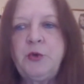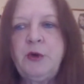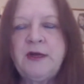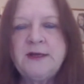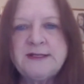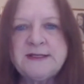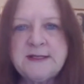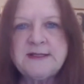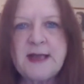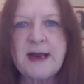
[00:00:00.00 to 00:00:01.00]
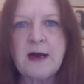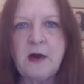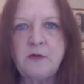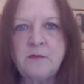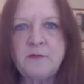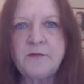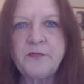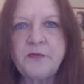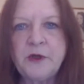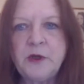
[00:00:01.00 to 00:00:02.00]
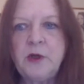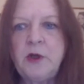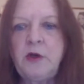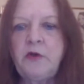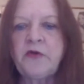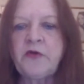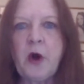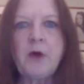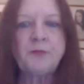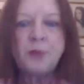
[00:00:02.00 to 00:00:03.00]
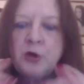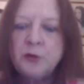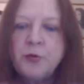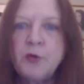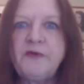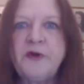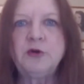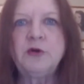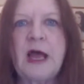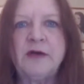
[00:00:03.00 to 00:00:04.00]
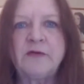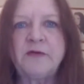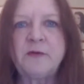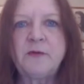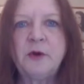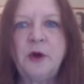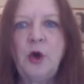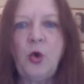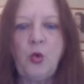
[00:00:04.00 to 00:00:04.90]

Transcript: to sit down, start bulletproofing your life.